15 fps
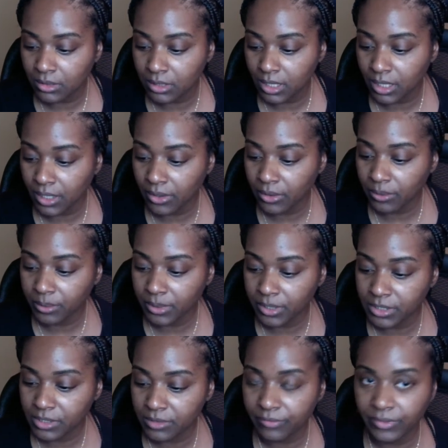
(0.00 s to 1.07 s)
I hope
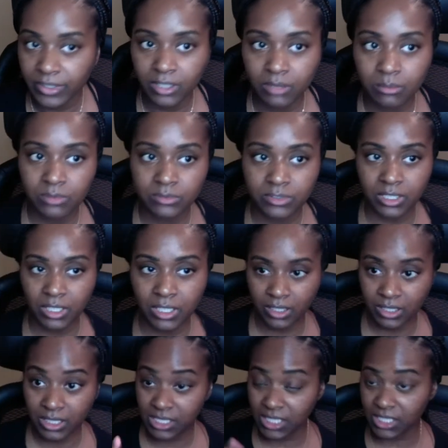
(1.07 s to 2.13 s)
it's available to her
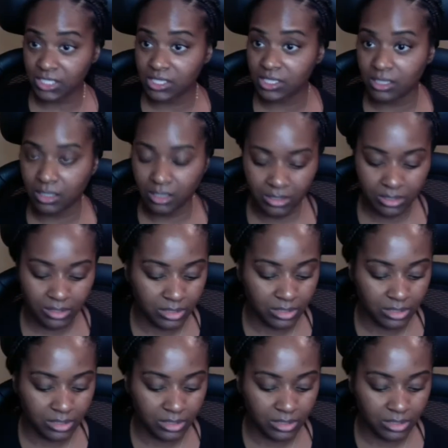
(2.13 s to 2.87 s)
because I just sent her the